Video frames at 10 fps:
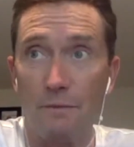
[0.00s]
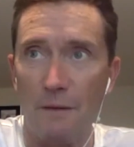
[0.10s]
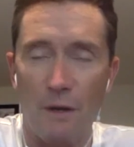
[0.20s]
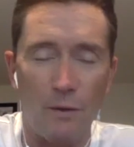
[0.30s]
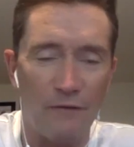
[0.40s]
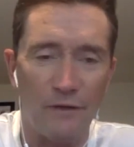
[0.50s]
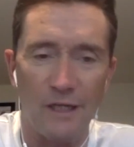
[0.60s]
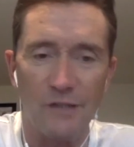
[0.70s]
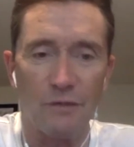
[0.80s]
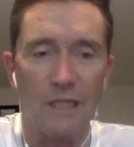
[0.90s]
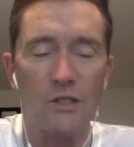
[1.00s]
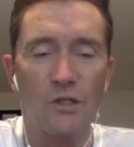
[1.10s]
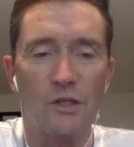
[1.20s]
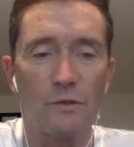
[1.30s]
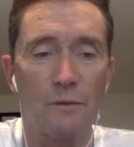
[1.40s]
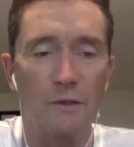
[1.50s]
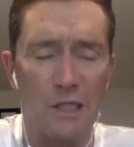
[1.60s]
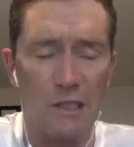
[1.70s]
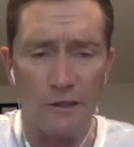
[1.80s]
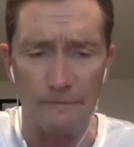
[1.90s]
my wife and I's relationship so much
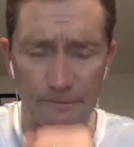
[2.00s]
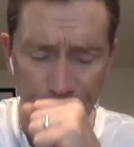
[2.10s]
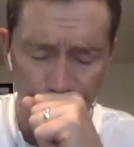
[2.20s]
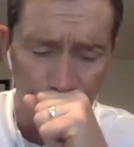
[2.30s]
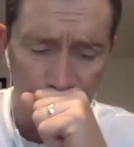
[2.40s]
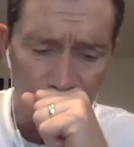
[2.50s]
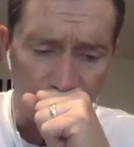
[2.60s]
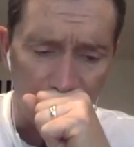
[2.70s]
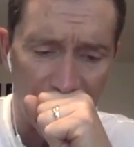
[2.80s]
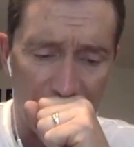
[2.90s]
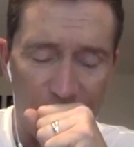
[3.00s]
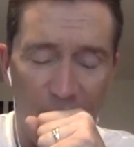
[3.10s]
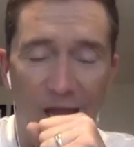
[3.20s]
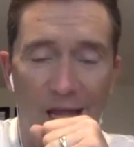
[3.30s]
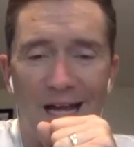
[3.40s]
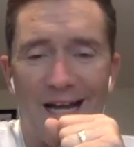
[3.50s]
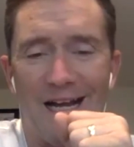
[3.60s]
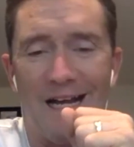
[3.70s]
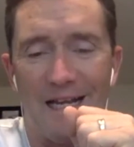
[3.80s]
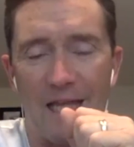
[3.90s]
easier, because
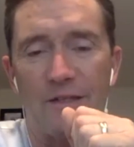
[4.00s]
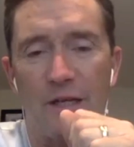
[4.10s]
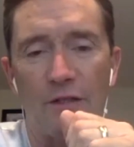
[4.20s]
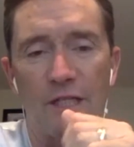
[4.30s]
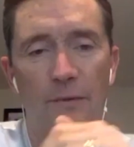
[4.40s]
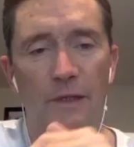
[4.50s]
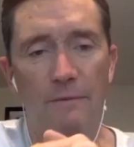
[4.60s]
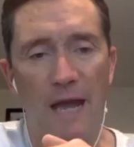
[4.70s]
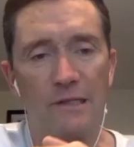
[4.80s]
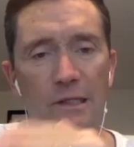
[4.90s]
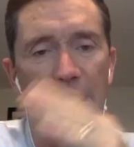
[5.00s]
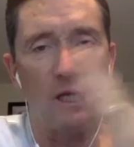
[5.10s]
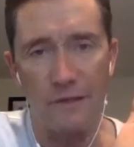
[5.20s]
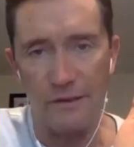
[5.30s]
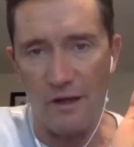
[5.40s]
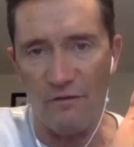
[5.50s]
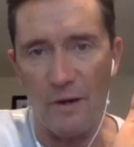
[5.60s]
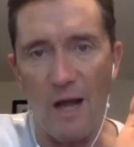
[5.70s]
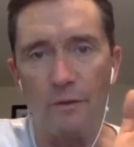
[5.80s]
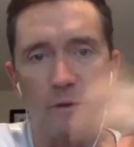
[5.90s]
Again, stereotypically masculine loves to solve
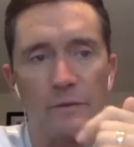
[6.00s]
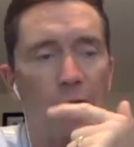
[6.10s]
problems.